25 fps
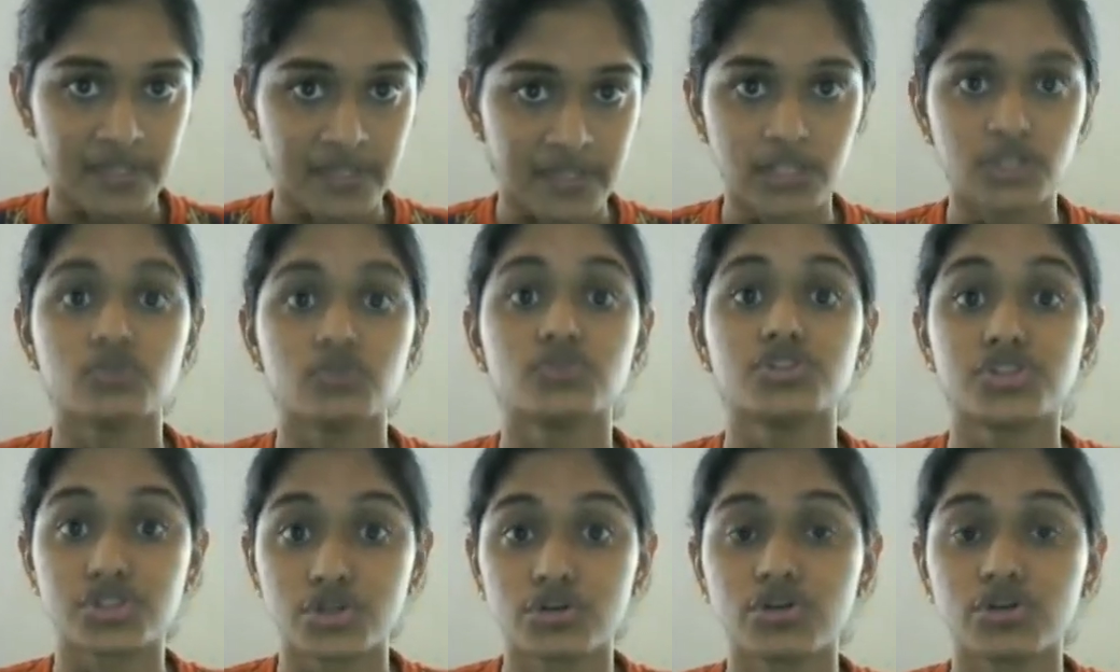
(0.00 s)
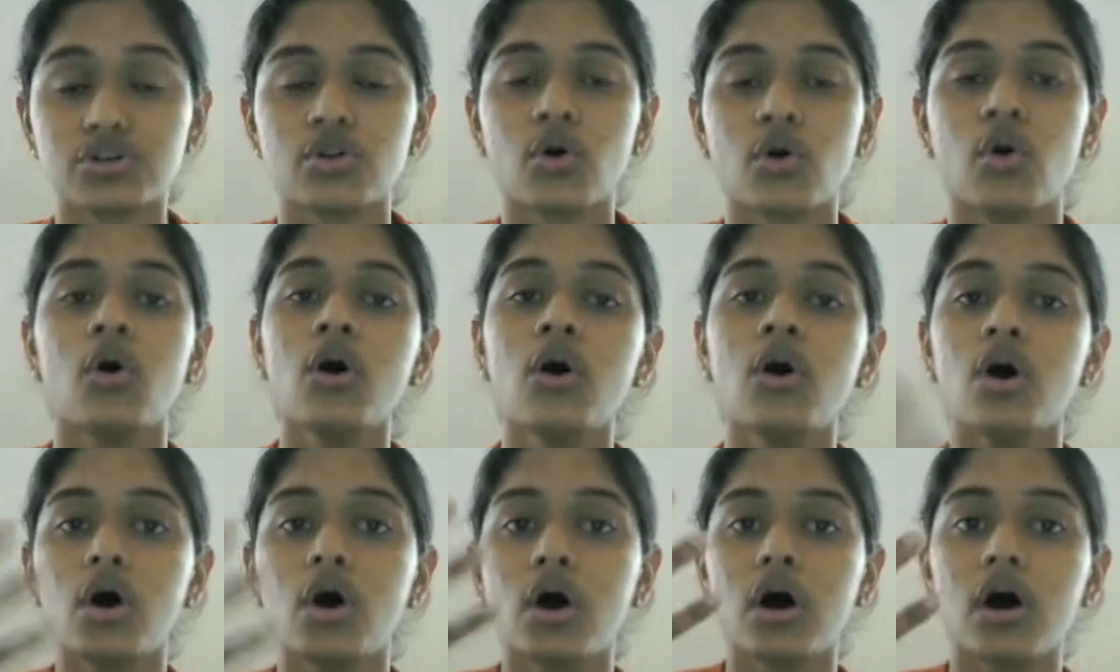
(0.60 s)
You should
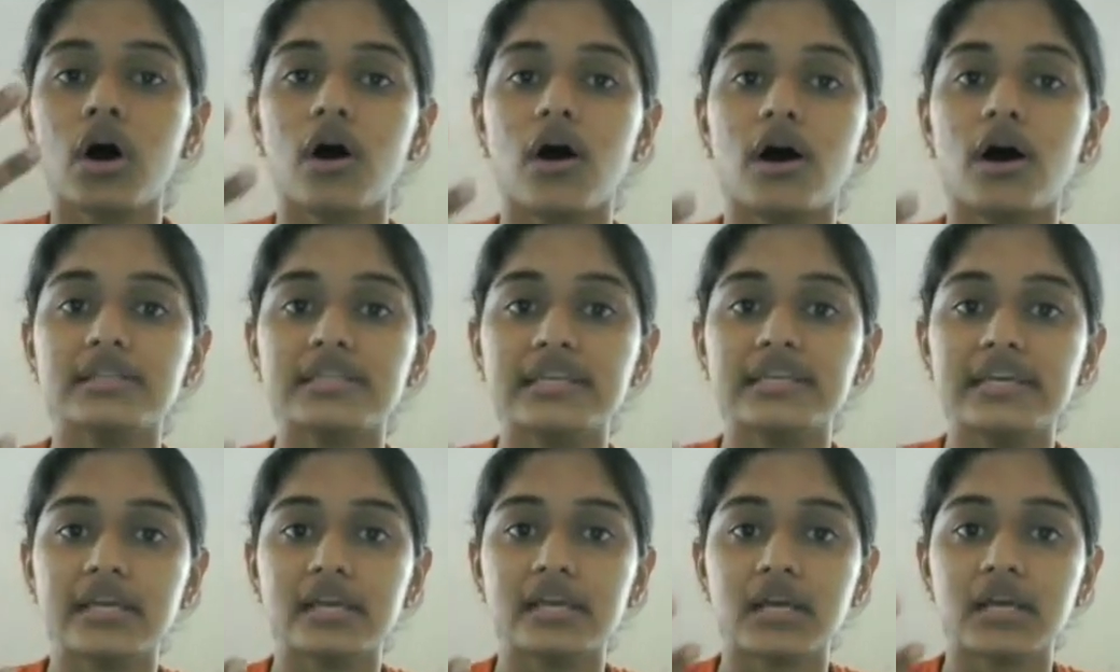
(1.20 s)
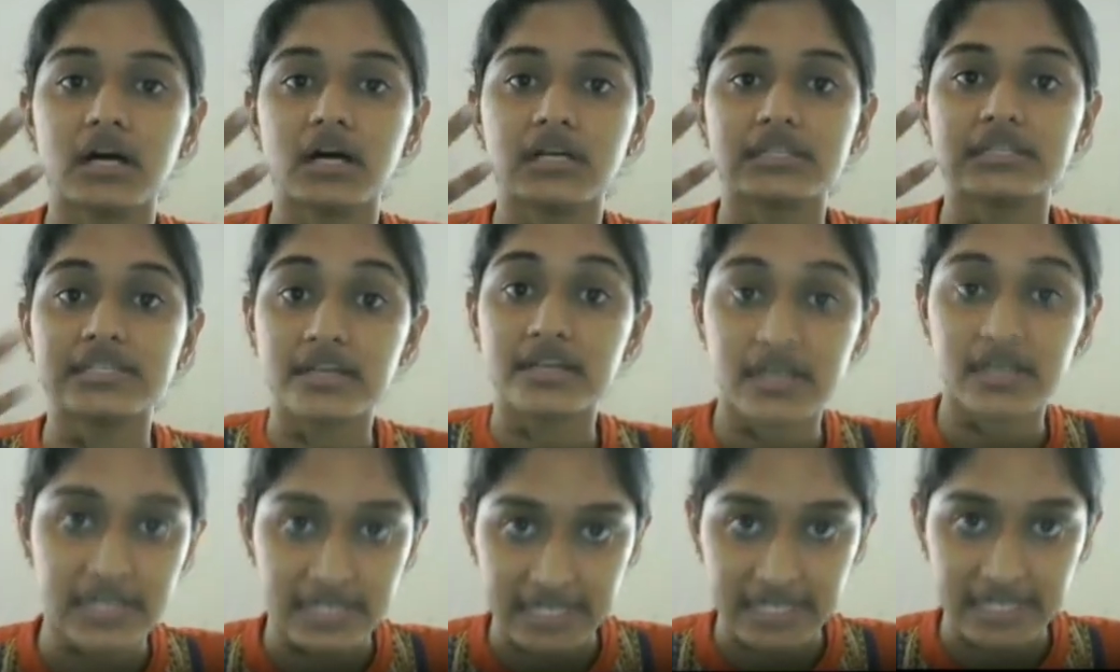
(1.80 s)
know the
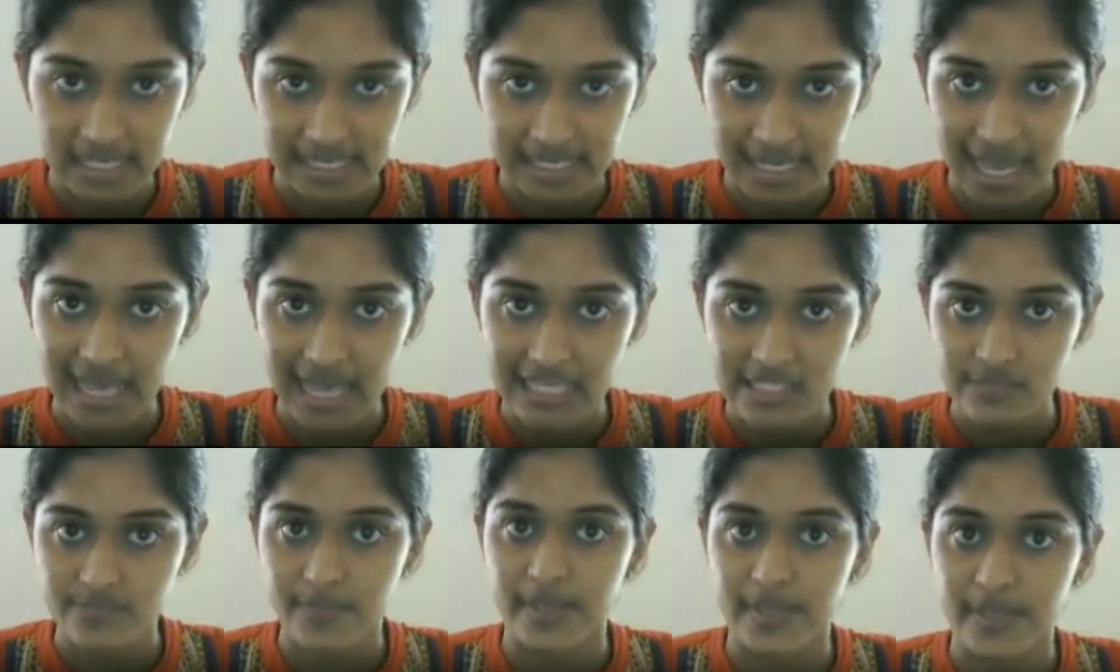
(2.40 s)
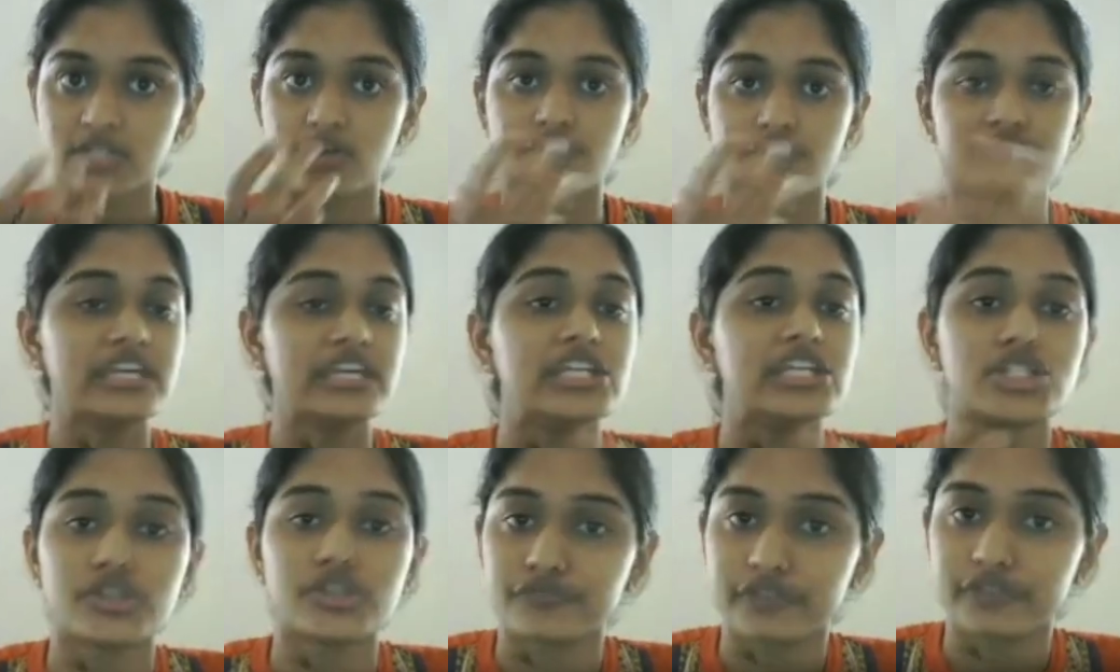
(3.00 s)
theoretical aspects of
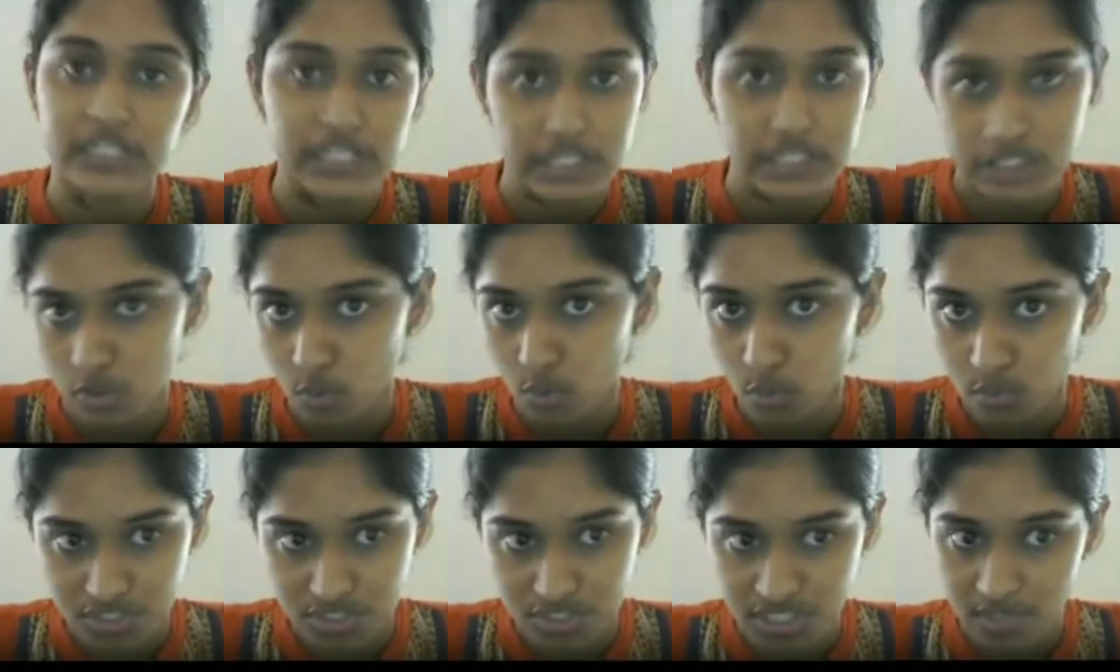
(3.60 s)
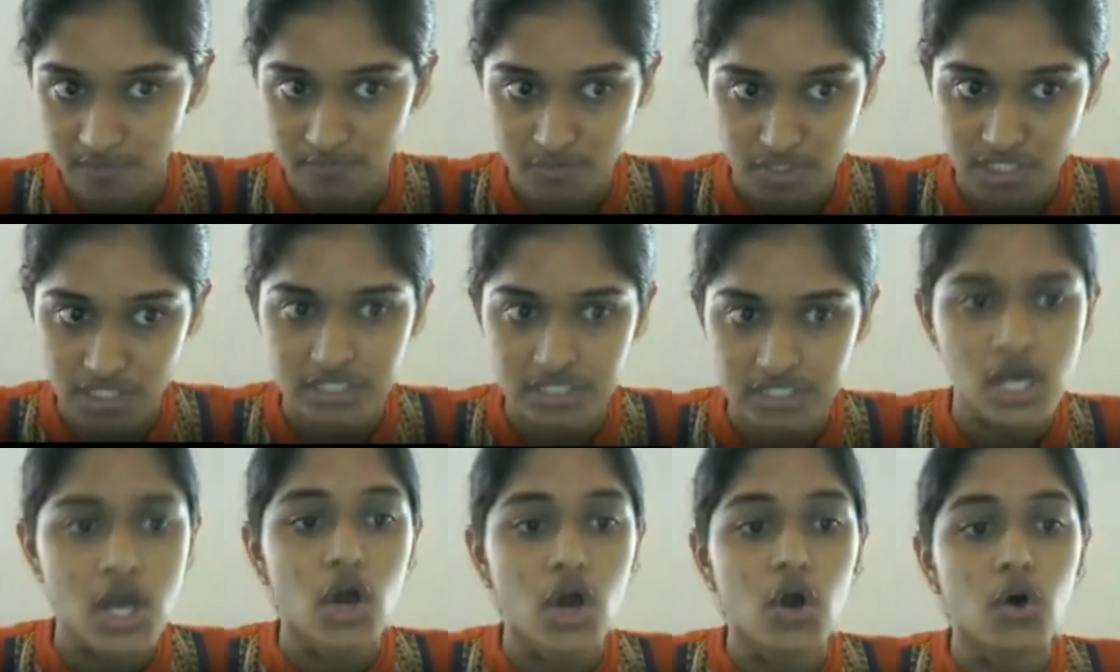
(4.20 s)
each of these core
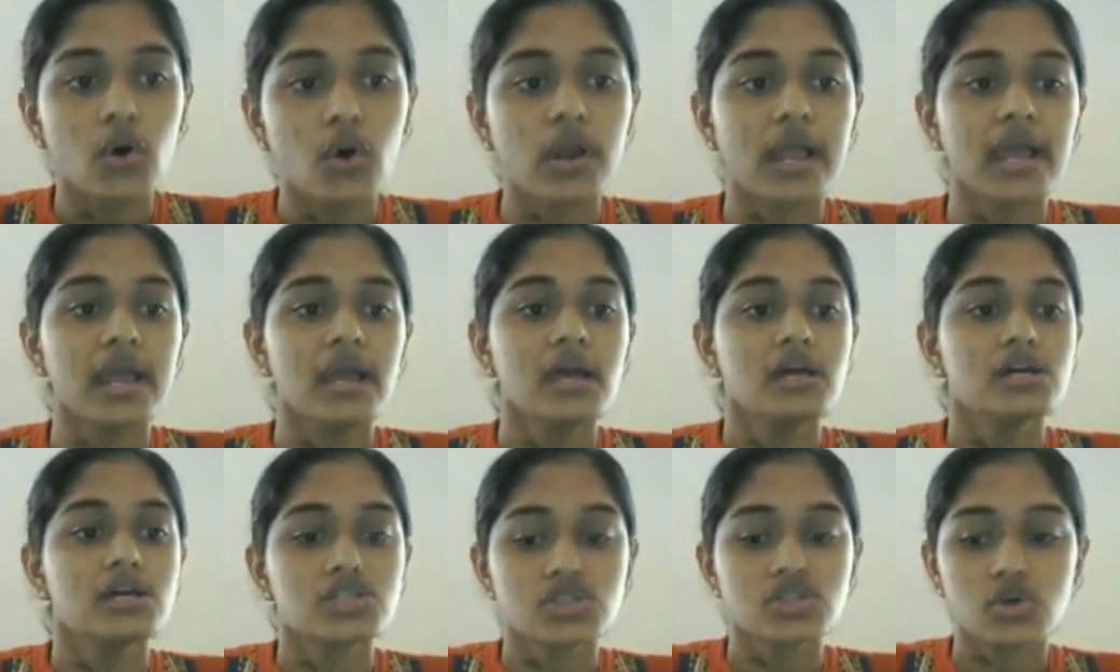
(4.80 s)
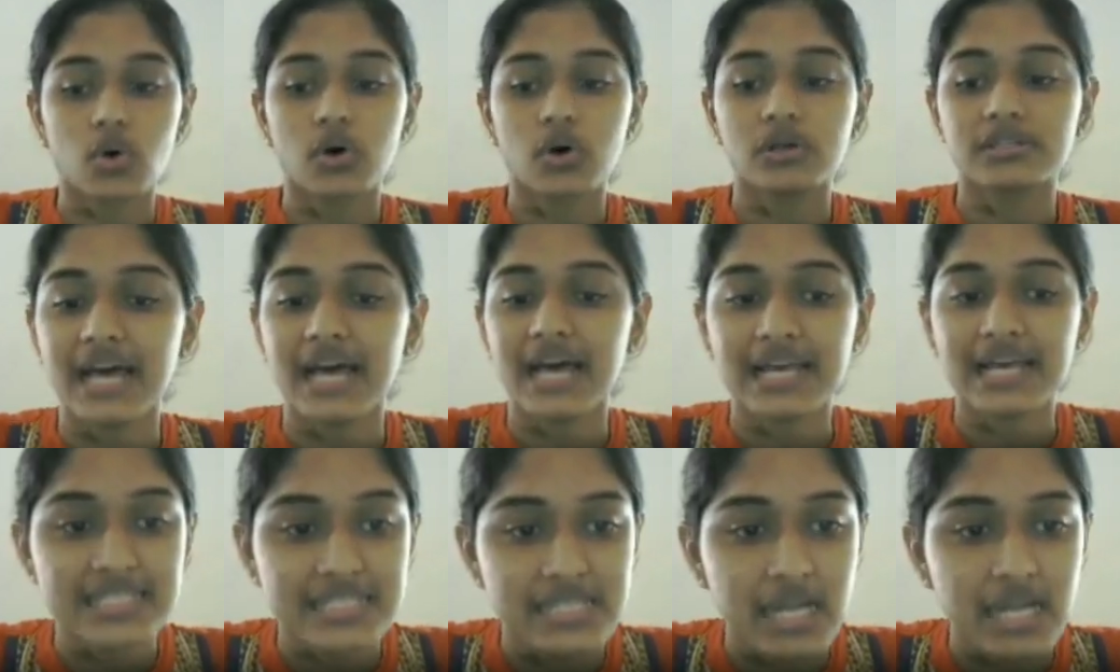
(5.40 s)
subjects. Okay, so
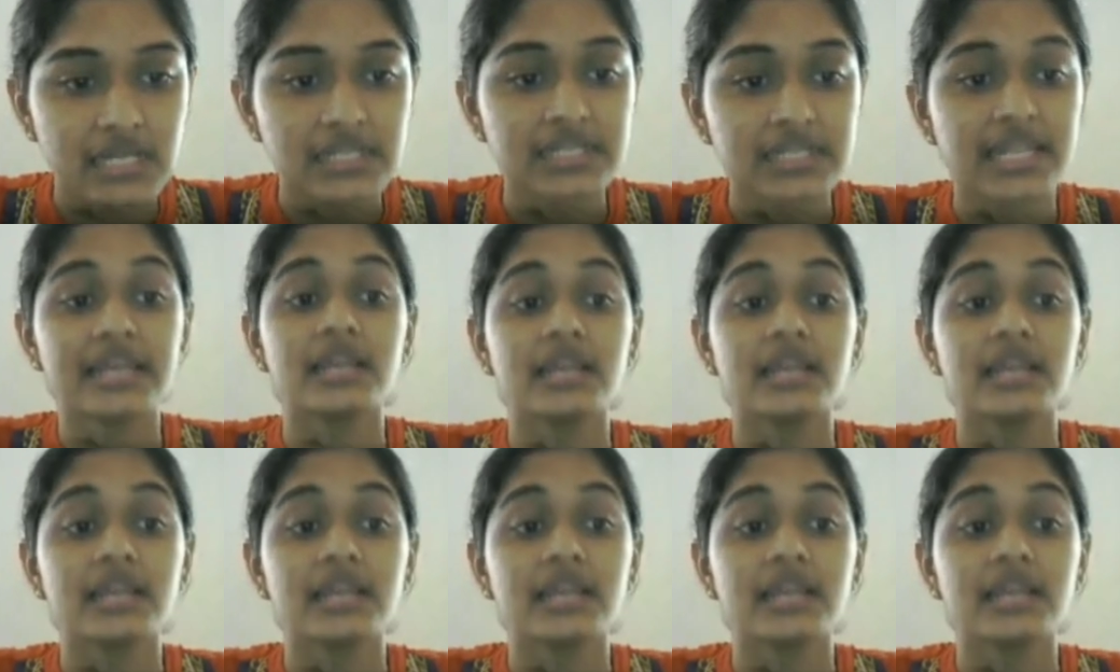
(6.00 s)
that's done. Then